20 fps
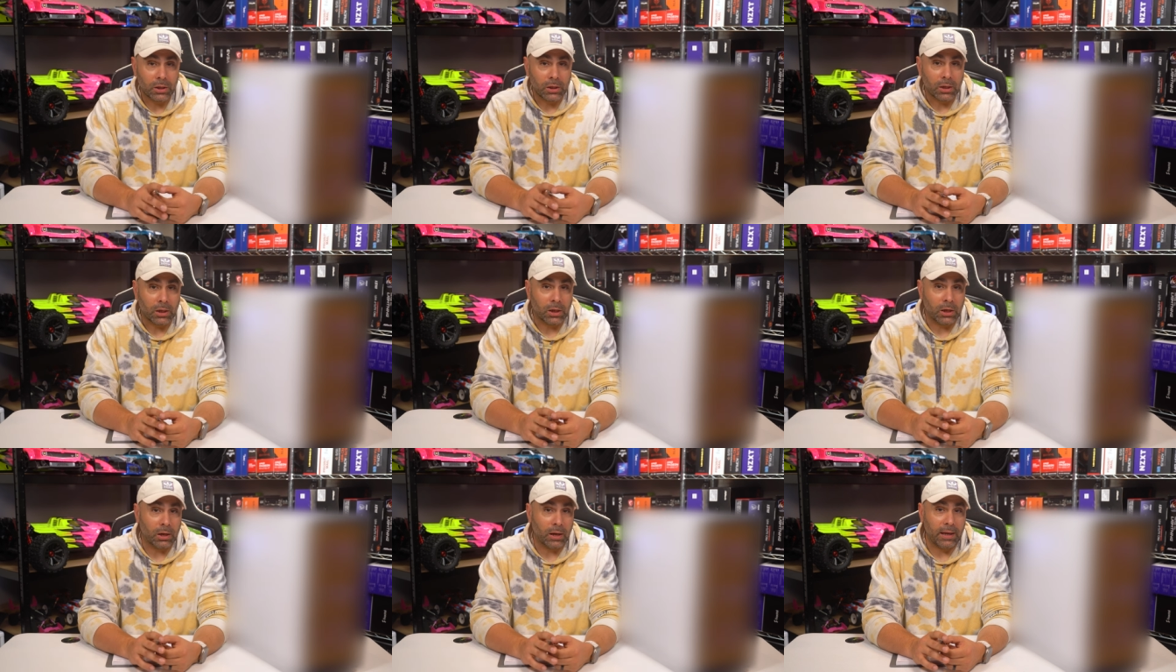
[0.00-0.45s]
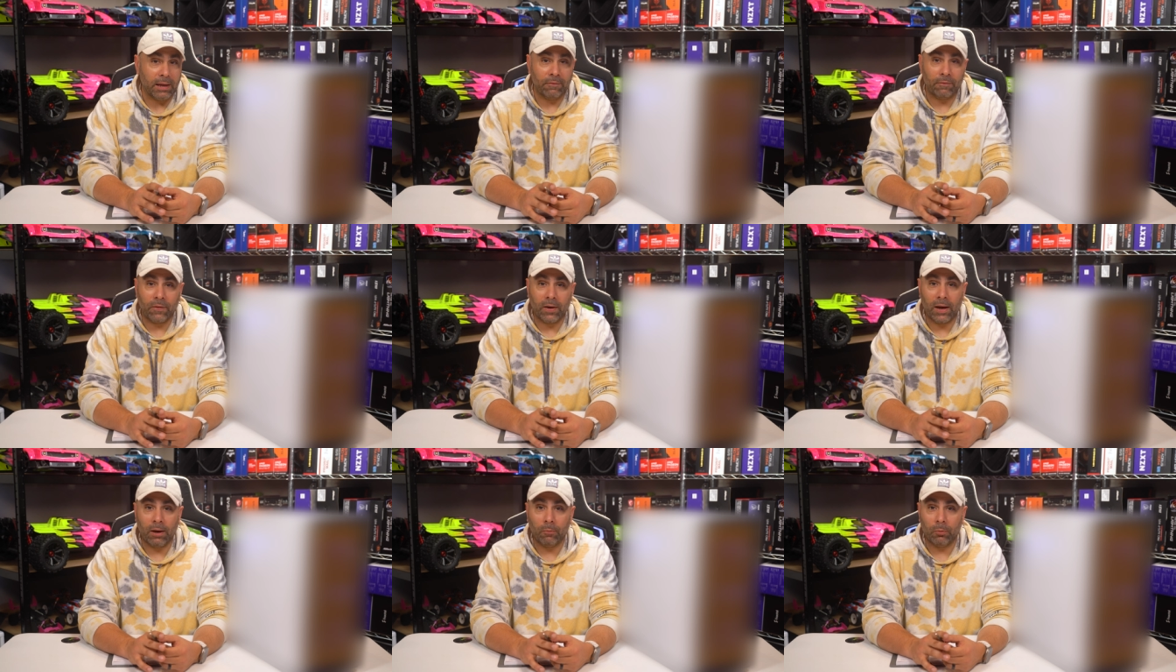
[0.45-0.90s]
Uh,
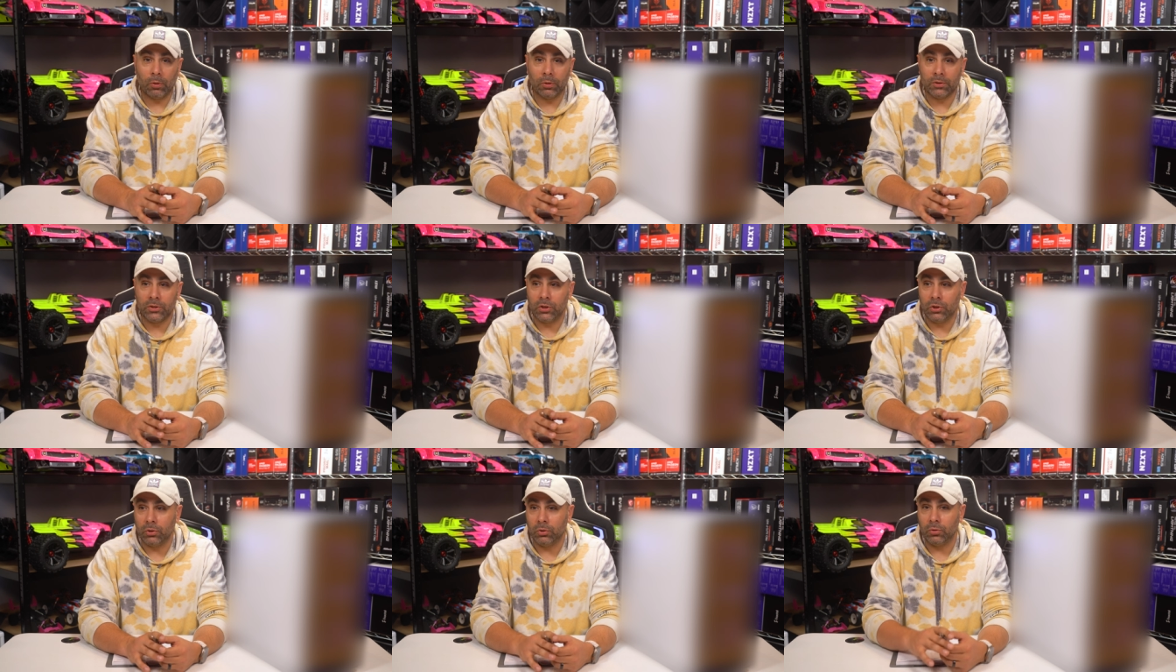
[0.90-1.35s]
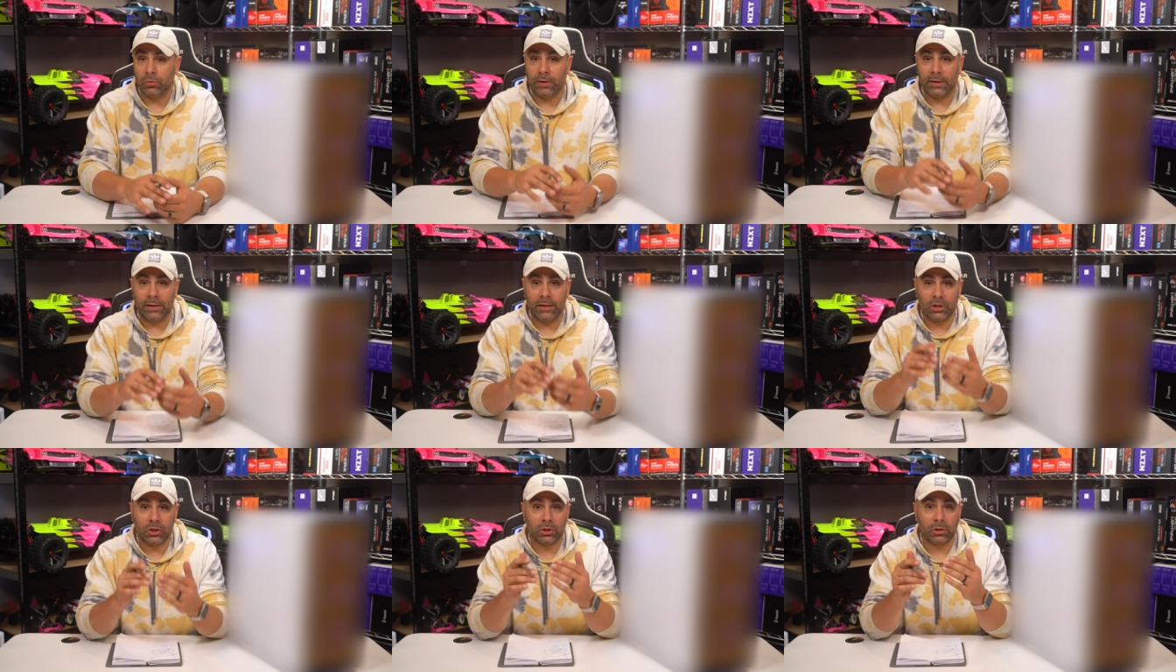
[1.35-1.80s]
if I were to
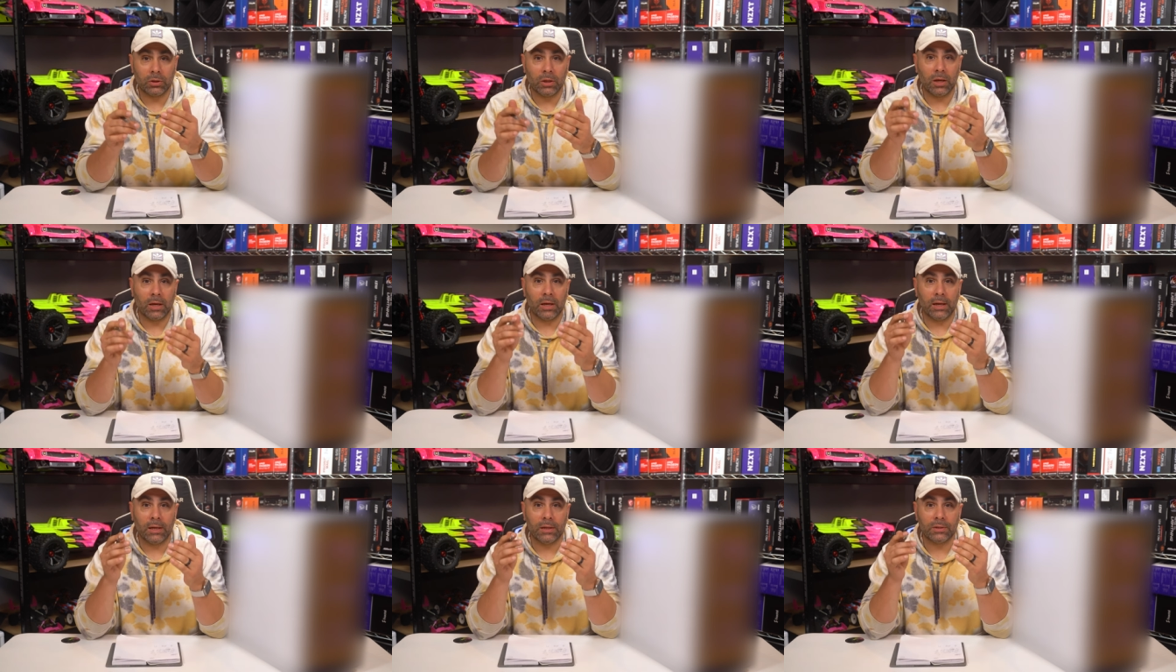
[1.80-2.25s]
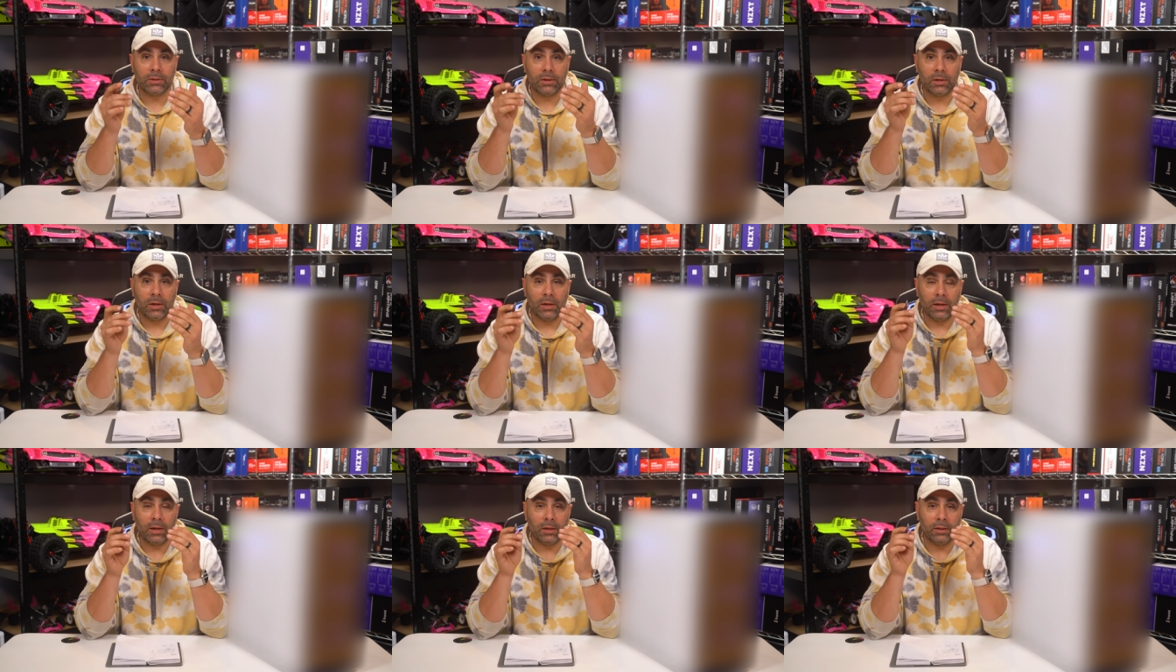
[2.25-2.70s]
initialize
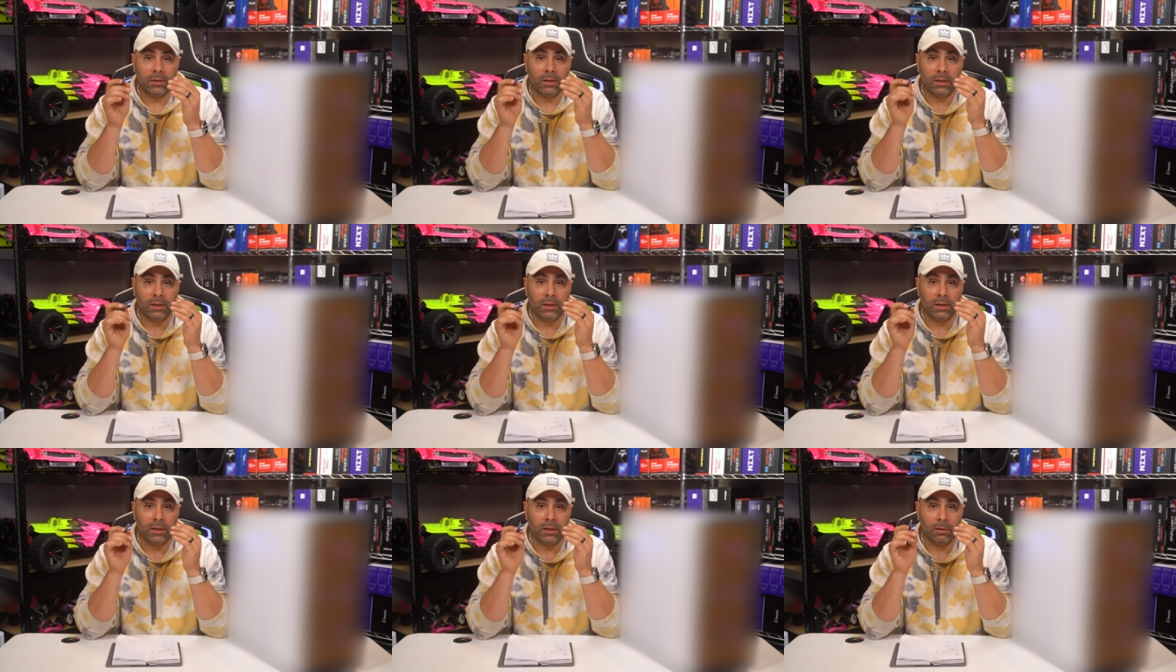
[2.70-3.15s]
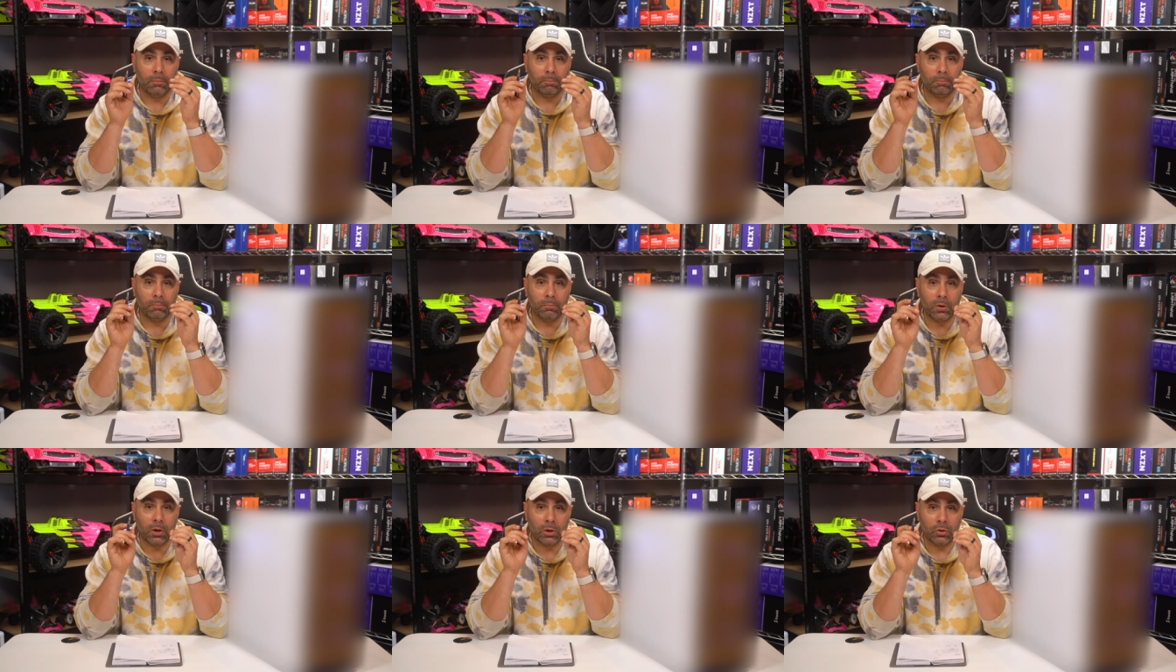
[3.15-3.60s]
the
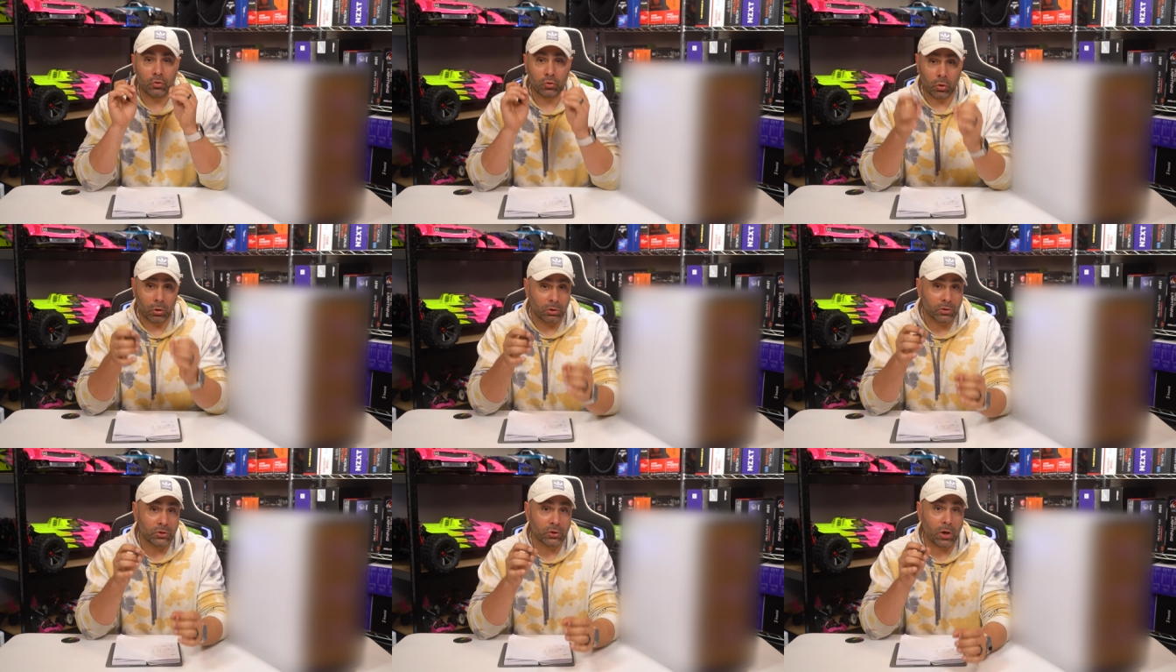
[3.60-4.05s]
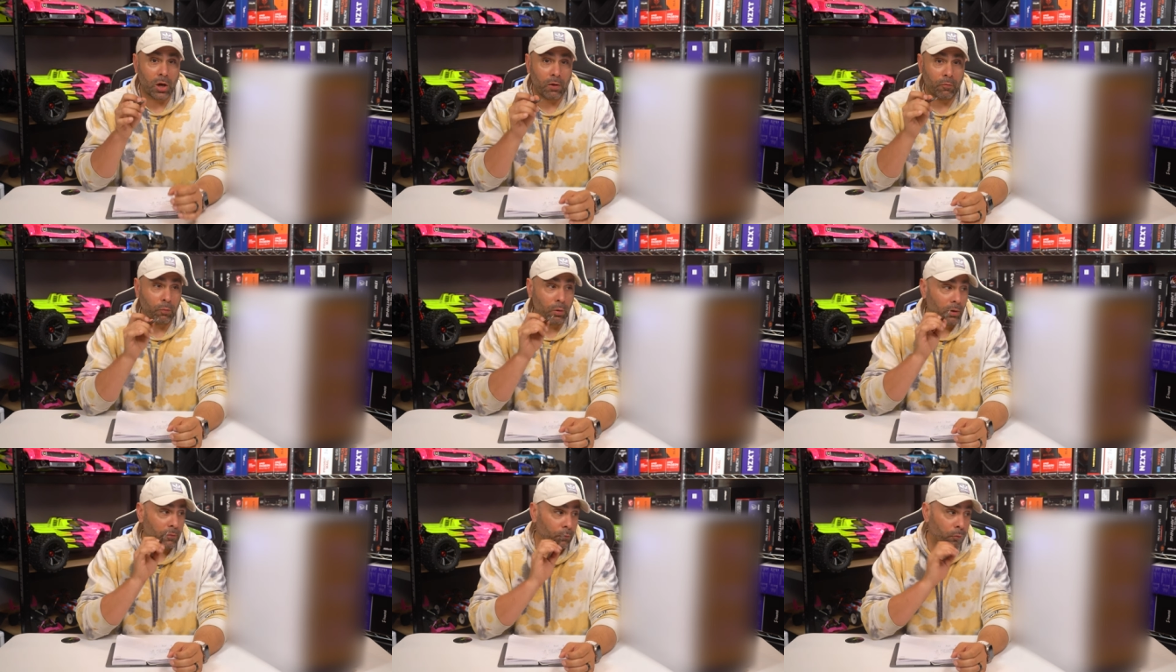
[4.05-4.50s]
control
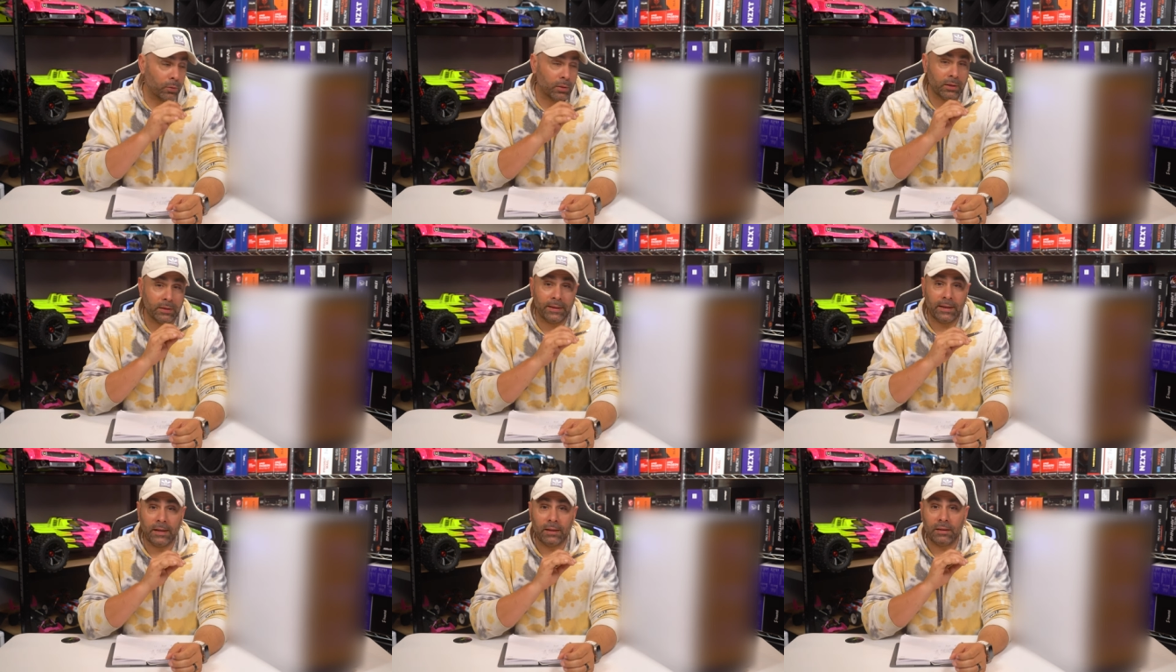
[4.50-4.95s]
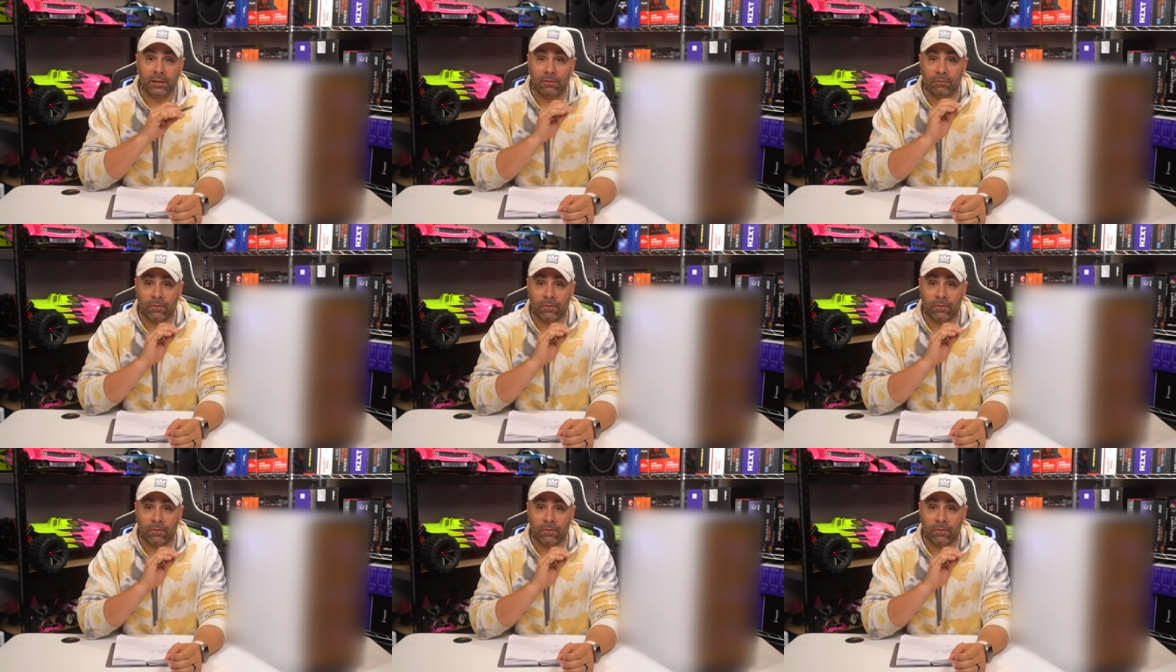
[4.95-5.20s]
software for the Lian Li